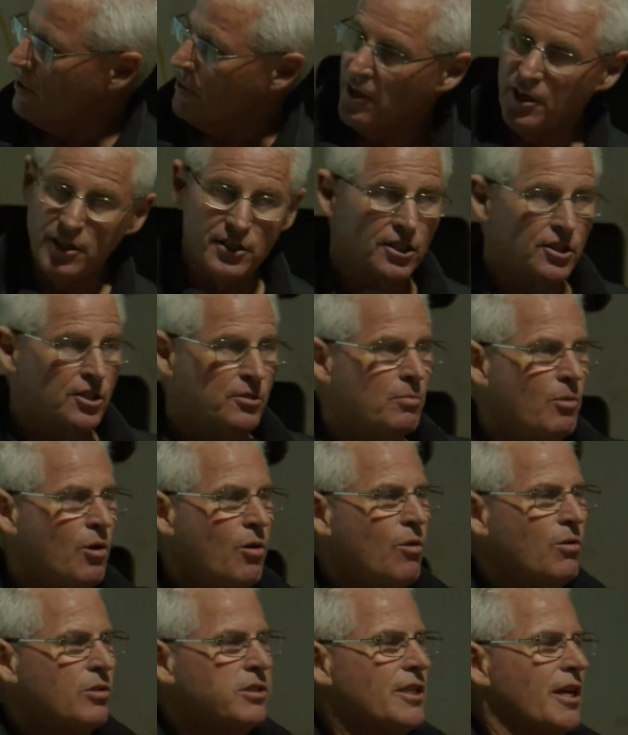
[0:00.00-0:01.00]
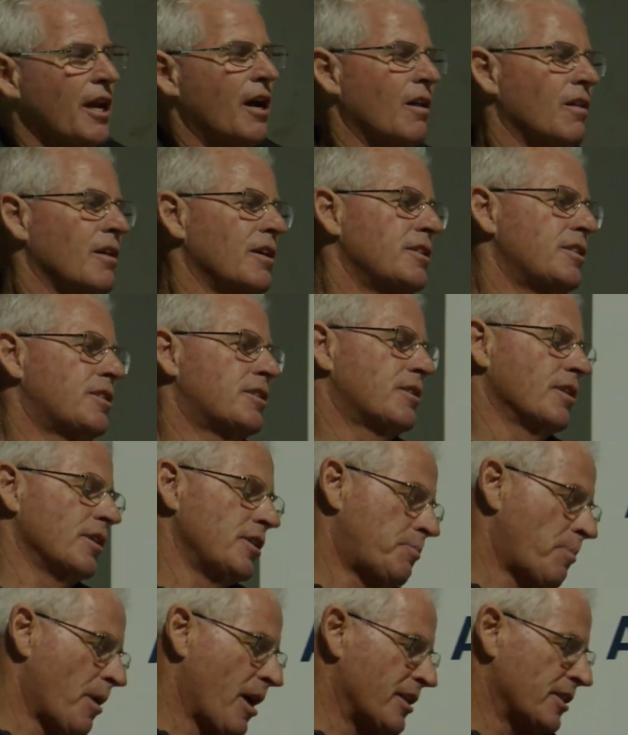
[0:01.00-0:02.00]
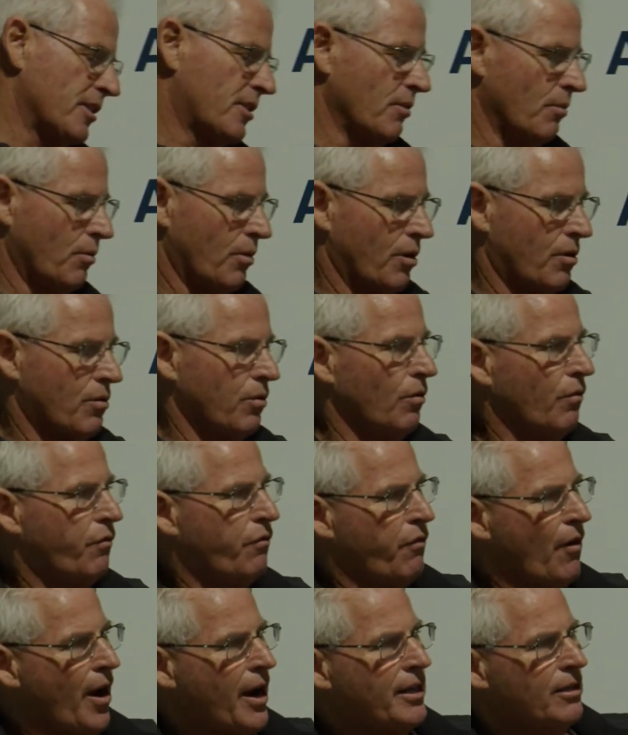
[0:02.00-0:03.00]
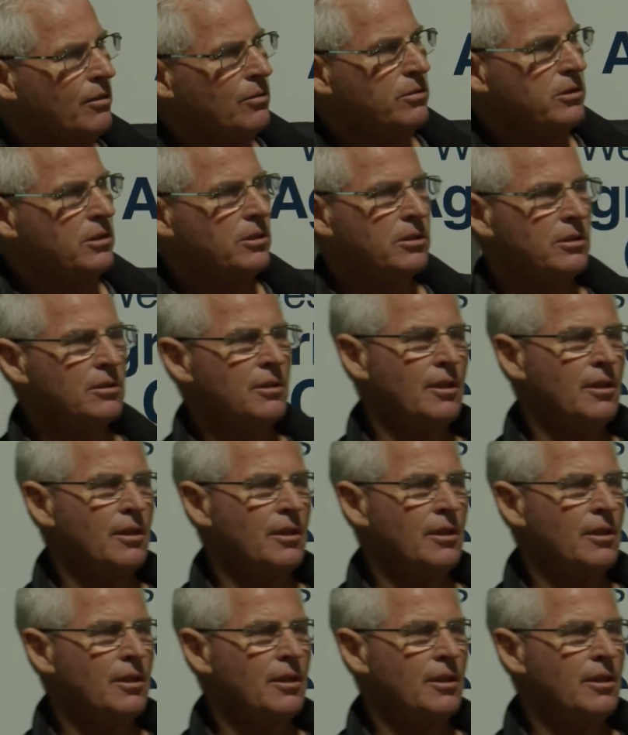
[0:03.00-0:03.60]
these are small scale. These patterns are what are called fractals,